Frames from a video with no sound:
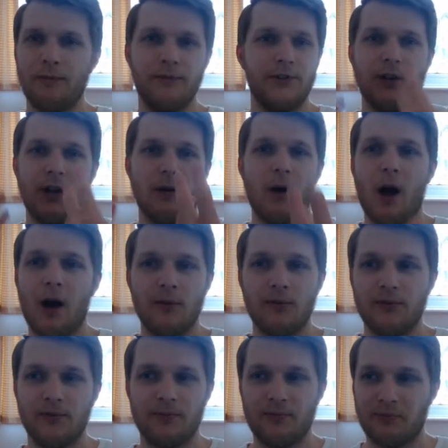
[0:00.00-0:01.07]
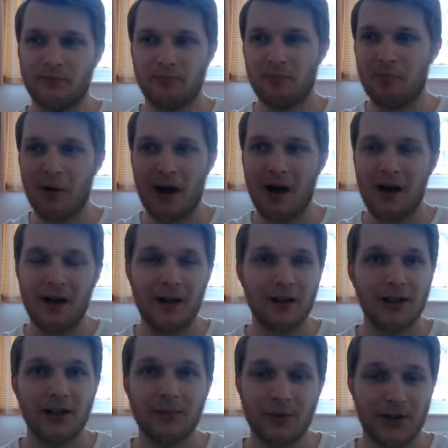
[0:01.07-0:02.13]
you know, half a bar,
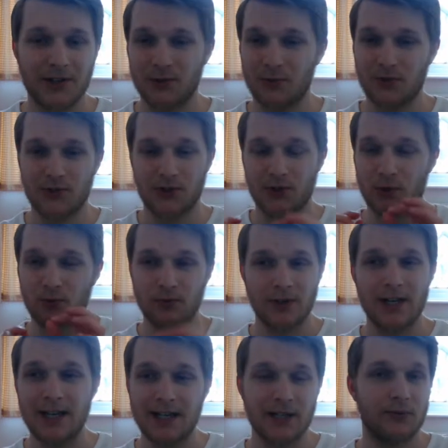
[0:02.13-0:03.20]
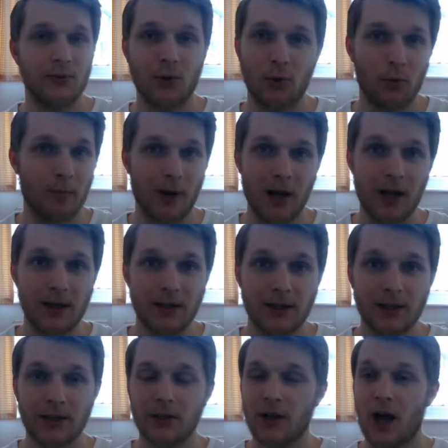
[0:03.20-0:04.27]
because it was just a really difficult bar
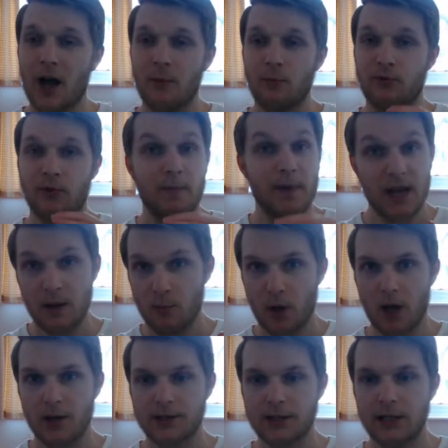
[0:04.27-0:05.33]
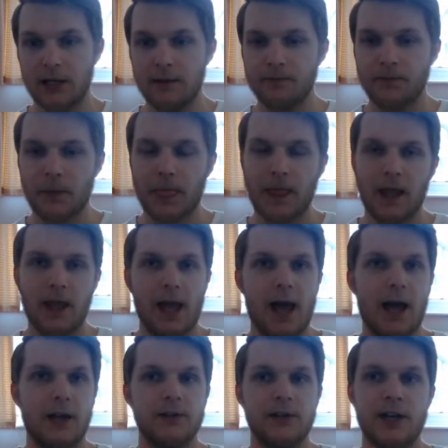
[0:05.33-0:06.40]
for me personally.
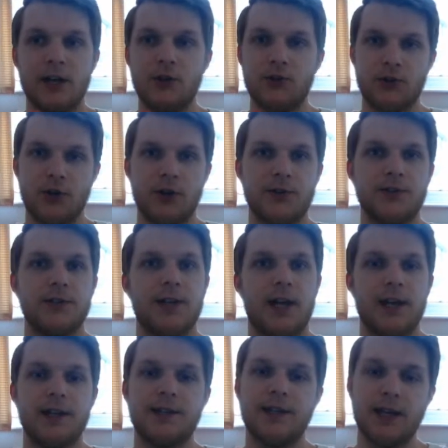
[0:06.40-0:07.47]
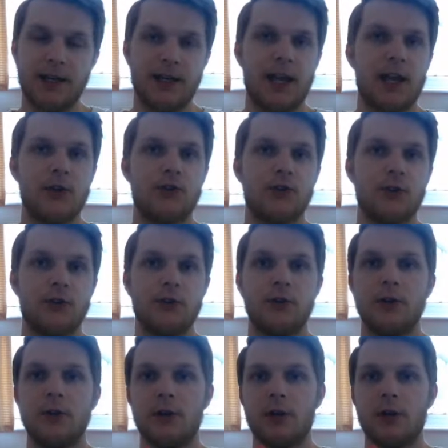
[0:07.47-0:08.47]
And it just takes dedication